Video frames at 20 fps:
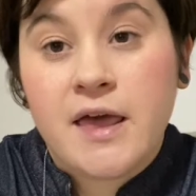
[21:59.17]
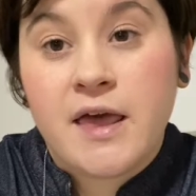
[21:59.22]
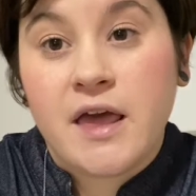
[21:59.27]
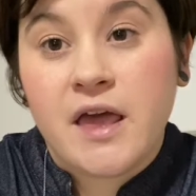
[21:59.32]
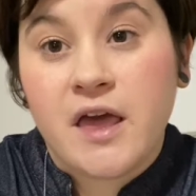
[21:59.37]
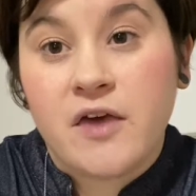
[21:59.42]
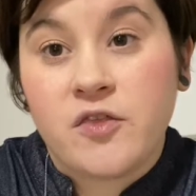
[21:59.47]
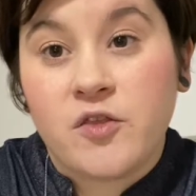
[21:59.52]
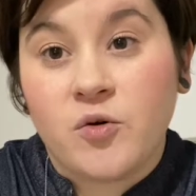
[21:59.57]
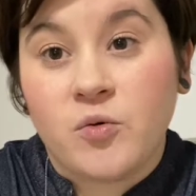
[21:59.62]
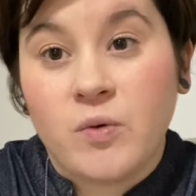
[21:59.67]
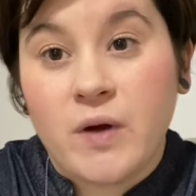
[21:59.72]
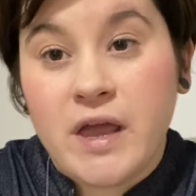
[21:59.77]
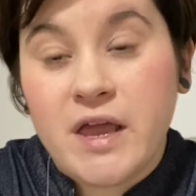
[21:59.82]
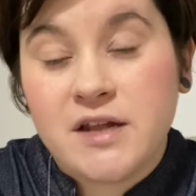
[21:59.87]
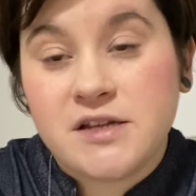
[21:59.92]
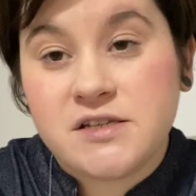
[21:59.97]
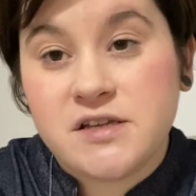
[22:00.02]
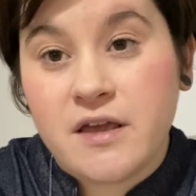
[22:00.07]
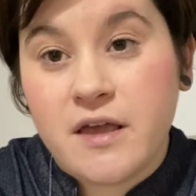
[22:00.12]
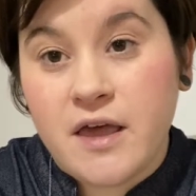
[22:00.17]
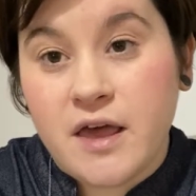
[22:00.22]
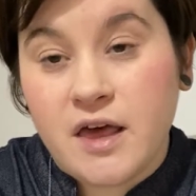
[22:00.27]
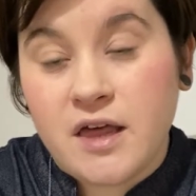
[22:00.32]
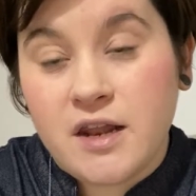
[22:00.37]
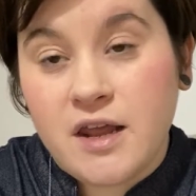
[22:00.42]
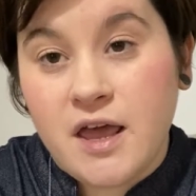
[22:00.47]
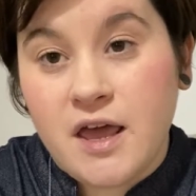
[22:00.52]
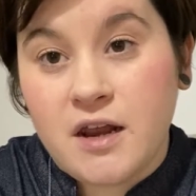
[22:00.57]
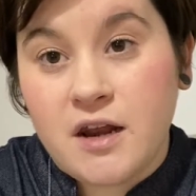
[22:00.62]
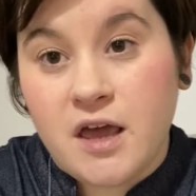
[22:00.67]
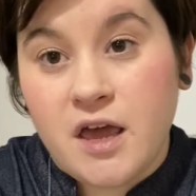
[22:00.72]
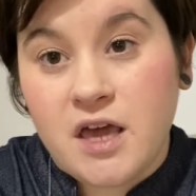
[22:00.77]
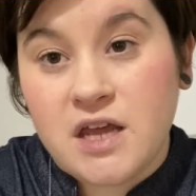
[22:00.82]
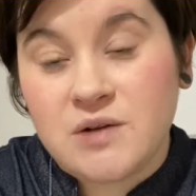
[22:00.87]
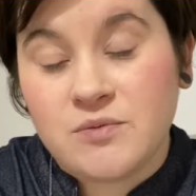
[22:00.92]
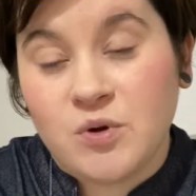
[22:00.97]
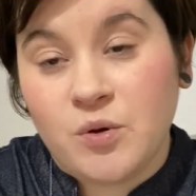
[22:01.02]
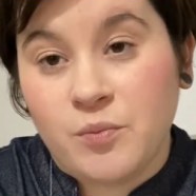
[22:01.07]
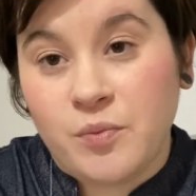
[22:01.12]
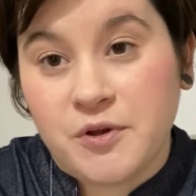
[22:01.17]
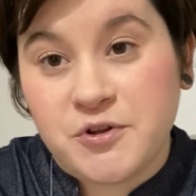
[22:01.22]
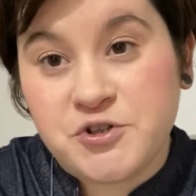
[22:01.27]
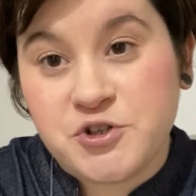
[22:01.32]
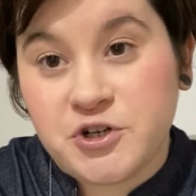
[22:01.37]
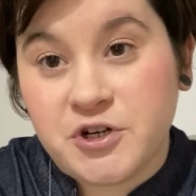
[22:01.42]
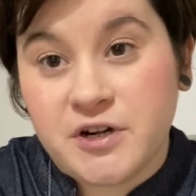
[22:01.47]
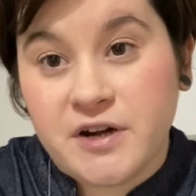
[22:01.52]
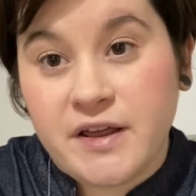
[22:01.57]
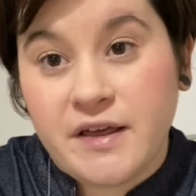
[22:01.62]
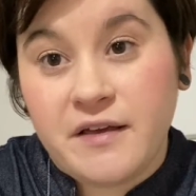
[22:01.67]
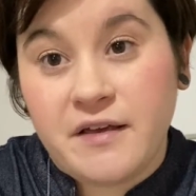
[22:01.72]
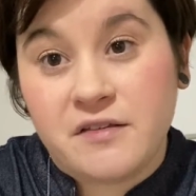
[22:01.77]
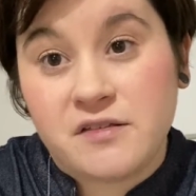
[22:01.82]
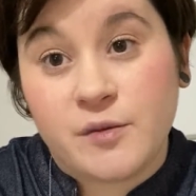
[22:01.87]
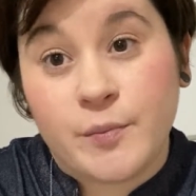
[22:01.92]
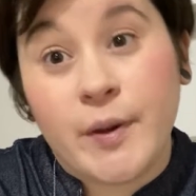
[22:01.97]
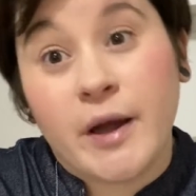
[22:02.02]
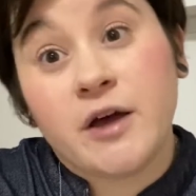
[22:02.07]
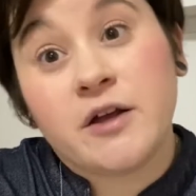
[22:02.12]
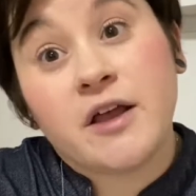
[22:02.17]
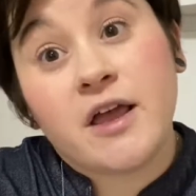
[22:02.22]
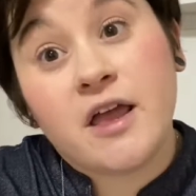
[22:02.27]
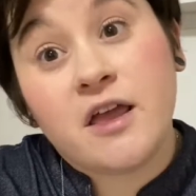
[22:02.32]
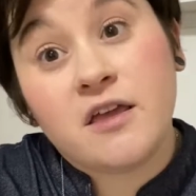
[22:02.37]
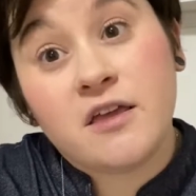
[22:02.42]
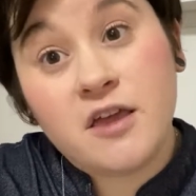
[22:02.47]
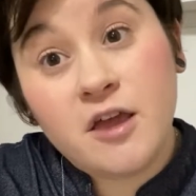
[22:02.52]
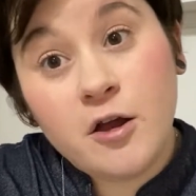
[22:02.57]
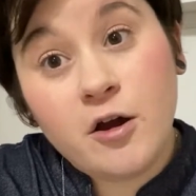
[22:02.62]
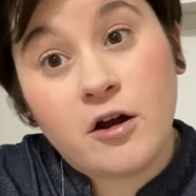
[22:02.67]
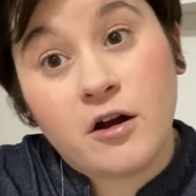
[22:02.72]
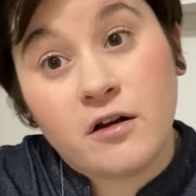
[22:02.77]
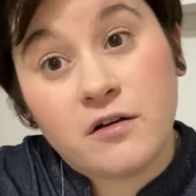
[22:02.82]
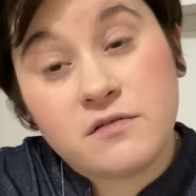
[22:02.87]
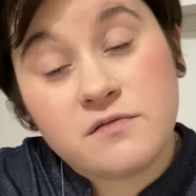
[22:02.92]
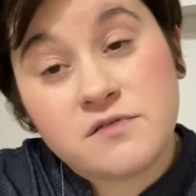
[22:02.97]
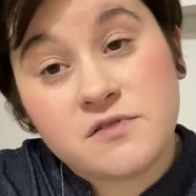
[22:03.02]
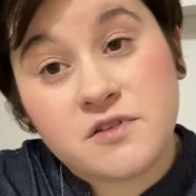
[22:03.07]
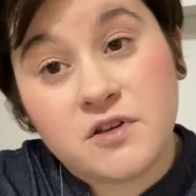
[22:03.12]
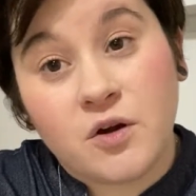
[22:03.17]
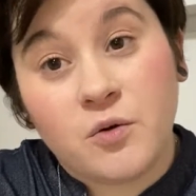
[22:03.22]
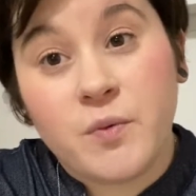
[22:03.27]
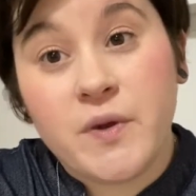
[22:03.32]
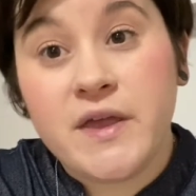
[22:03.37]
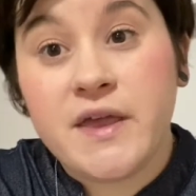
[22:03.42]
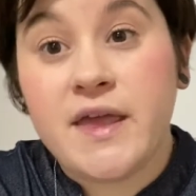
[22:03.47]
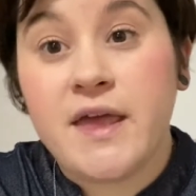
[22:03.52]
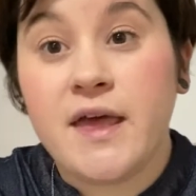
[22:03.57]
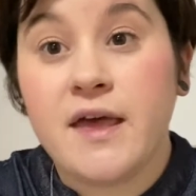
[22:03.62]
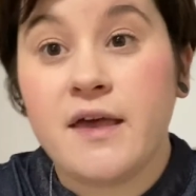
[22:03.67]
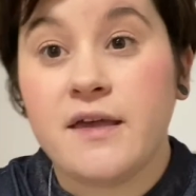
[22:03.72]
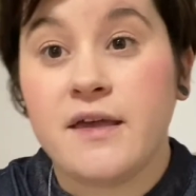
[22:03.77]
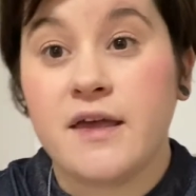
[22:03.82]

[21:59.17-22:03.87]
and the wait to get an animal butchered is about a year. So we can't